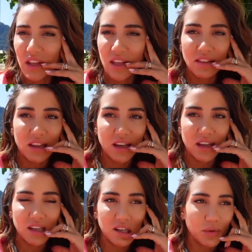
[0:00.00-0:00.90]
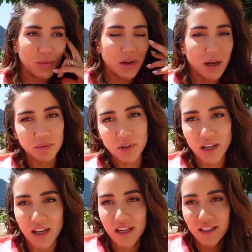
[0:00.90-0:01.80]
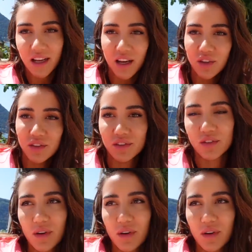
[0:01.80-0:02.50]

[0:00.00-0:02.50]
And then I'm gonna head out.